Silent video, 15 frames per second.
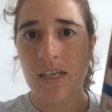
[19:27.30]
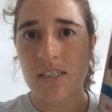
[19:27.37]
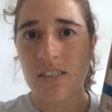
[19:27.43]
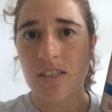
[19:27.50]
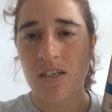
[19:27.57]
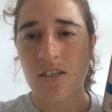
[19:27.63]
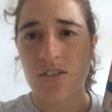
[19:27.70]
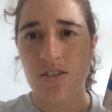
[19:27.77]

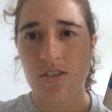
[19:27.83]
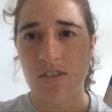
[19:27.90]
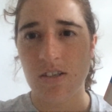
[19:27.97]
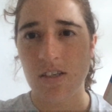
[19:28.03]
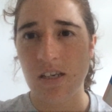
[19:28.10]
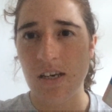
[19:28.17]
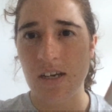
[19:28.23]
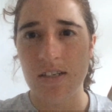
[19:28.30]
section,
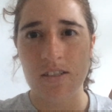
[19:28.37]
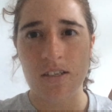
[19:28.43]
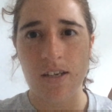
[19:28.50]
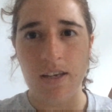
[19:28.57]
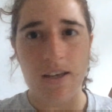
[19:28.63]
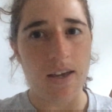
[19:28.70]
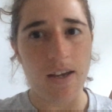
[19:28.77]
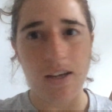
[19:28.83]
the last
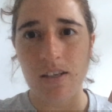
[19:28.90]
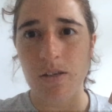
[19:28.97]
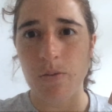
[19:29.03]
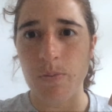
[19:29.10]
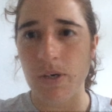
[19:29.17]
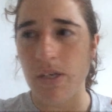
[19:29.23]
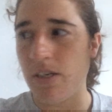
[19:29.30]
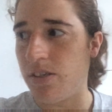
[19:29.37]
like 80
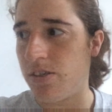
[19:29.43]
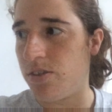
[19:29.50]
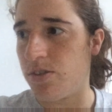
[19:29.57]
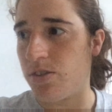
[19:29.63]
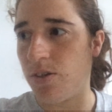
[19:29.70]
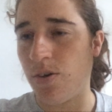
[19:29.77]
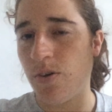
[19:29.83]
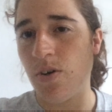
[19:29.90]
pages or
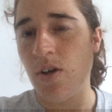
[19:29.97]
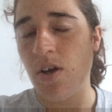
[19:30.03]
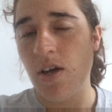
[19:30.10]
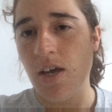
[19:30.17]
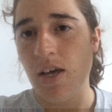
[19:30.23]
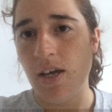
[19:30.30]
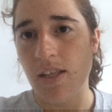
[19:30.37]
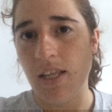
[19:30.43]
so,
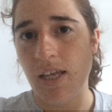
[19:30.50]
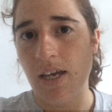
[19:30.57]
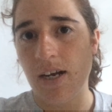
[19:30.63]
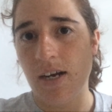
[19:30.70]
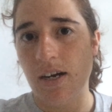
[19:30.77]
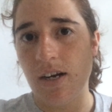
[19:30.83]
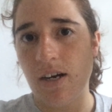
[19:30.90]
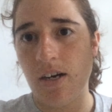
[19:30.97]
they
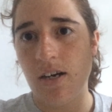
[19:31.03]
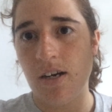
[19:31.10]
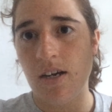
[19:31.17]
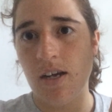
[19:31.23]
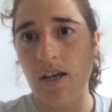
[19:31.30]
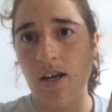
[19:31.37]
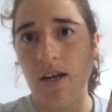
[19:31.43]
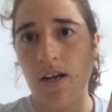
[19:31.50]
are
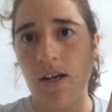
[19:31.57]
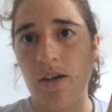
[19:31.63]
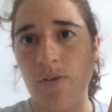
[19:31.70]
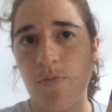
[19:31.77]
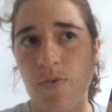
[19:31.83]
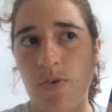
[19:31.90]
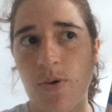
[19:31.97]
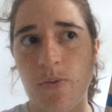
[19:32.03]

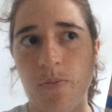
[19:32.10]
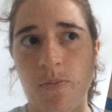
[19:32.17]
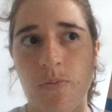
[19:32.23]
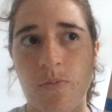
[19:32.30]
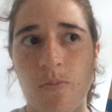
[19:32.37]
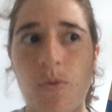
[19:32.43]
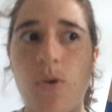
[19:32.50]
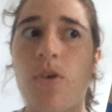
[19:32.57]

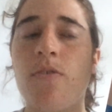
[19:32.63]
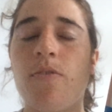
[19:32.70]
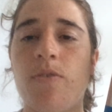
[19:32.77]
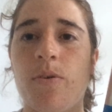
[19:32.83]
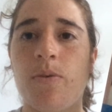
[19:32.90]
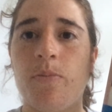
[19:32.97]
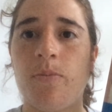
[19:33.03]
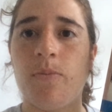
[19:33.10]
more
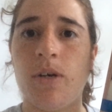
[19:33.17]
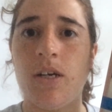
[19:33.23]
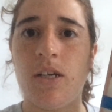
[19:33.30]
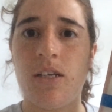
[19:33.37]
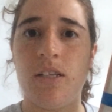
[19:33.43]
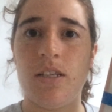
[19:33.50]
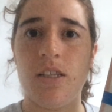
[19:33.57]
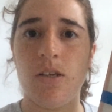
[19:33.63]
from
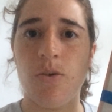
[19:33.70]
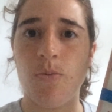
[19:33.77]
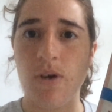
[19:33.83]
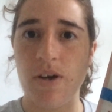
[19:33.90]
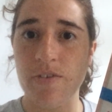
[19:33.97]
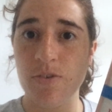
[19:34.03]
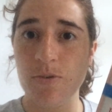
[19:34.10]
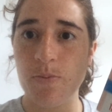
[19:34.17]
the
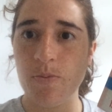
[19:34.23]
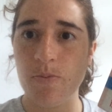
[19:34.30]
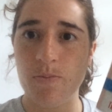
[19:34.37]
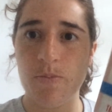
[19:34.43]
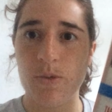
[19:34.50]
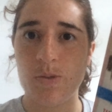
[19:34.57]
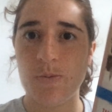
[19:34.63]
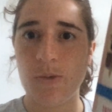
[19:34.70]
wife's
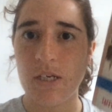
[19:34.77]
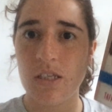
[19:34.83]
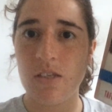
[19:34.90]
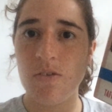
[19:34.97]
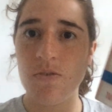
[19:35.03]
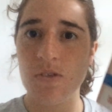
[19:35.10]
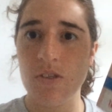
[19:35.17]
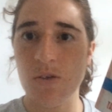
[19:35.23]

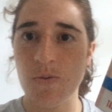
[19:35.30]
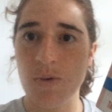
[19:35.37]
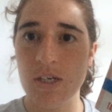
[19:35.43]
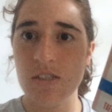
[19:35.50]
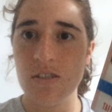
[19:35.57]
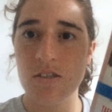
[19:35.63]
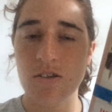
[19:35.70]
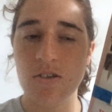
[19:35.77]
perspective and the
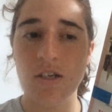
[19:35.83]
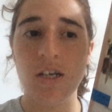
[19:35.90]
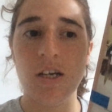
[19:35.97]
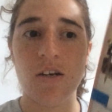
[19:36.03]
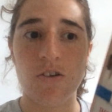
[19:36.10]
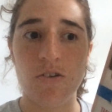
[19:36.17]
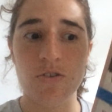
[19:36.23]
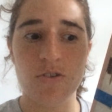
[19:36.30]
wife's story,
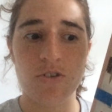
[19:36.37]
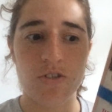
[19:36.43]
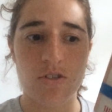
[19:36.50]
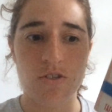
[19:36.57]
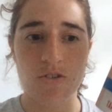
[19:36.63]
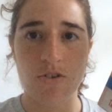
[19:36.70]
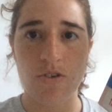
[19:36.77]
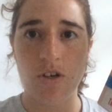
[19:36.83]
and also the
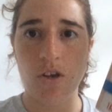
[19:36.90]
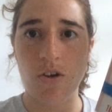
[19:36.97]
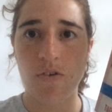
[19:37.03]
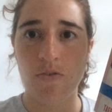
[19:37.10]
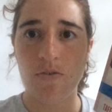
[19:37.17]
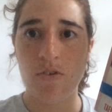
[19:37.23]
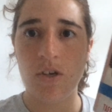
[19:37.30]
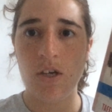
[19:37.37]
story
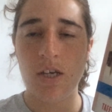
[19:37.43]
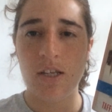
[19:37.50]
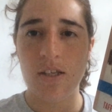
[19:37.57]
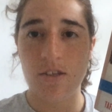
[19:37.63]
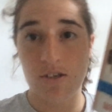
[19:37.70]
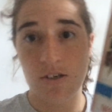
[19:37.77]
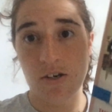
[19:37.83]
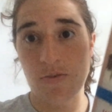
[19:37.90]
of
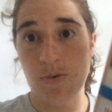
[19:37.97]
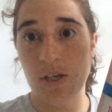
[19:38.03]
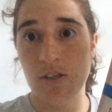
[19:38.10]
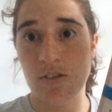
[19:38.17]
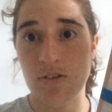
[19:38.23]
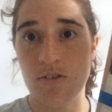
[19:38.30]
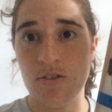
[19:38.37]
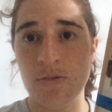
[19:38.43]
the
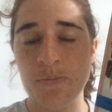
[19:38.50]
narrator.